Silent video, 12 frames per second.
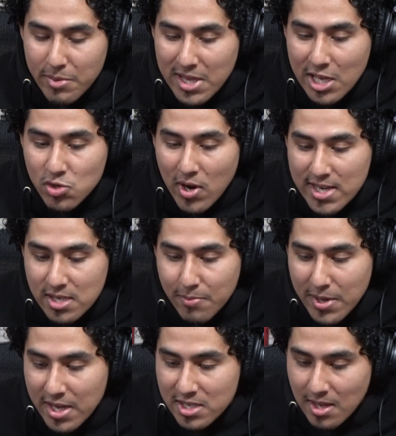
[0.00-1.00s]
but they trash
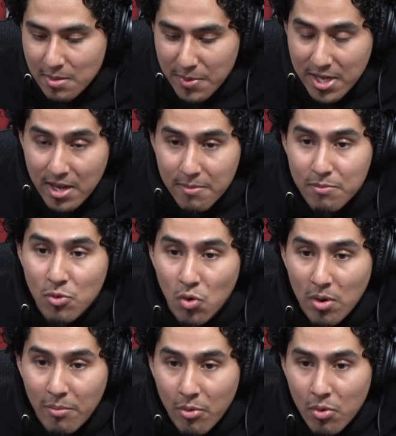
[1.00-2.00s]
it because it's become
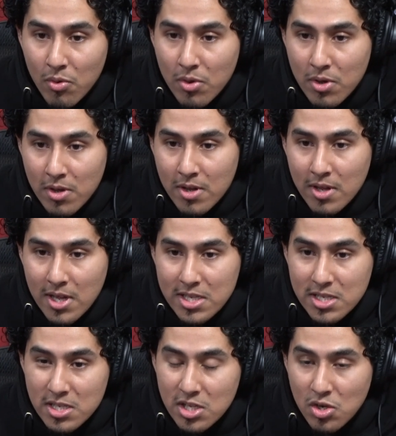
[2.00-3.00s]
normal.
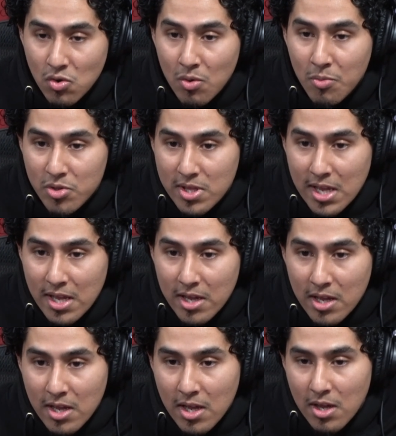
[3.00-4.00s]
It's just a normal
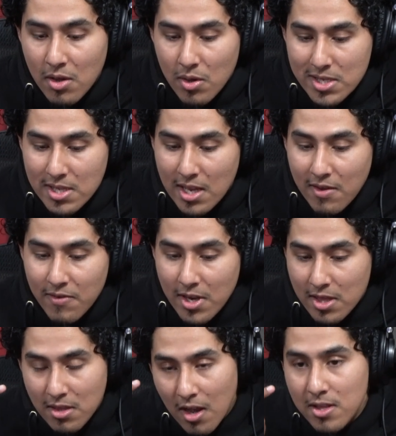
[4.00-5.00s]
thing. It's not
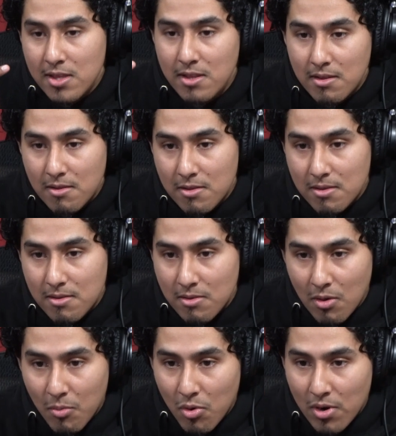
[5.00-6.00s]
even a thought
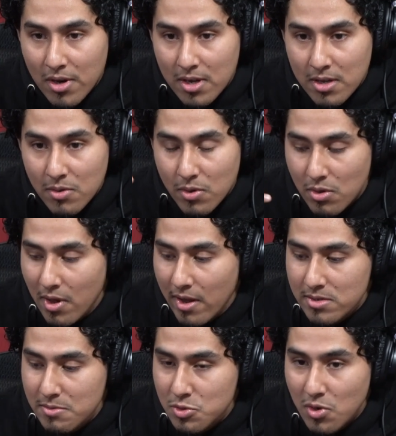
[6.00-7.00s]
no more. When you
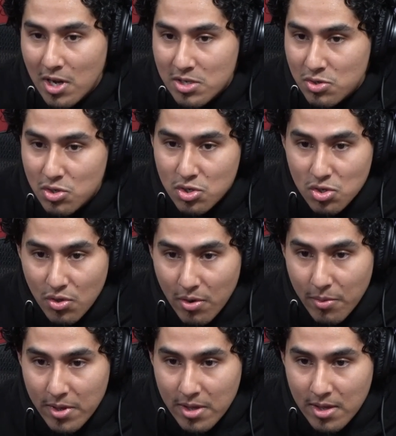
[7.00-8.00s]
have some trash, you just
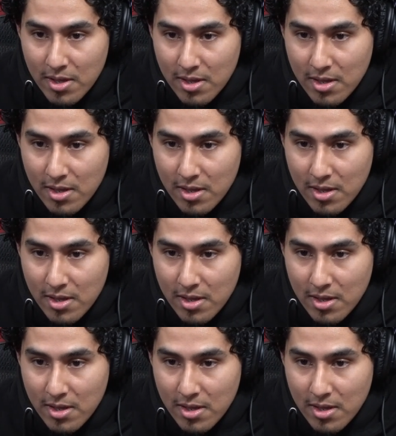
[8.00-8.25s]
throw it.